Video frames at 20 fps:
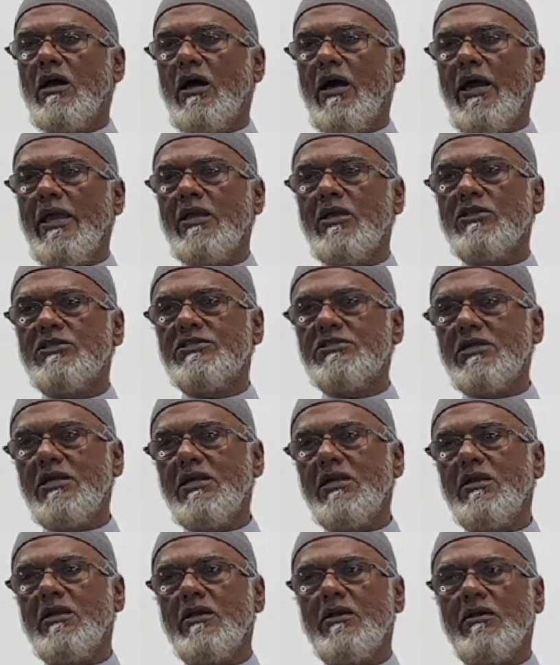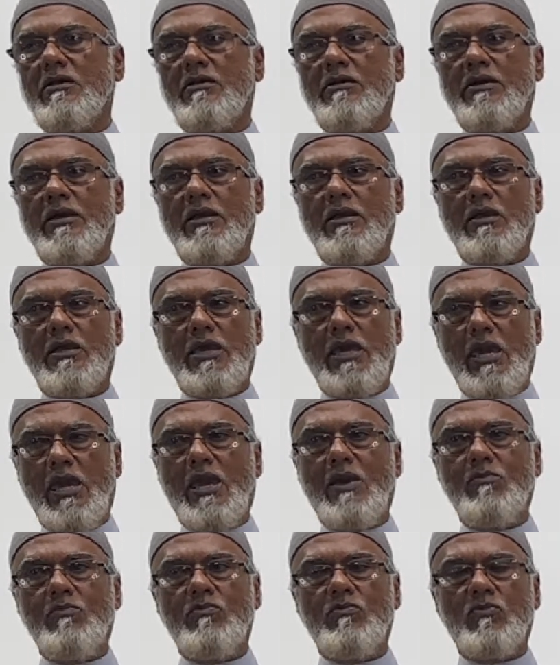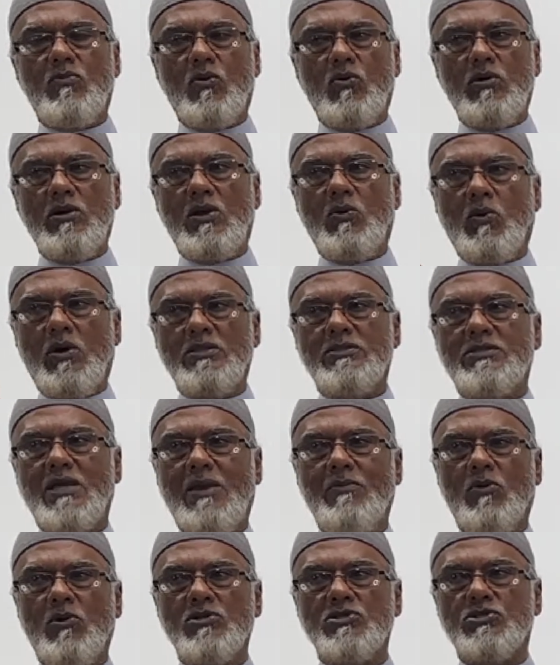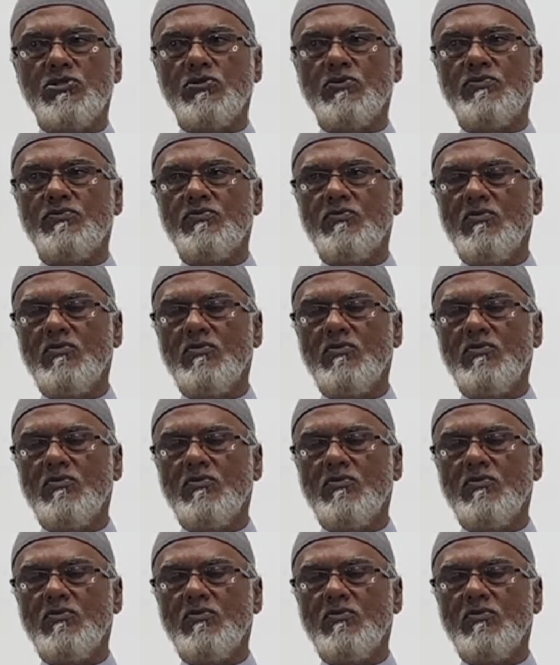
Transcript: I could say came only one time also.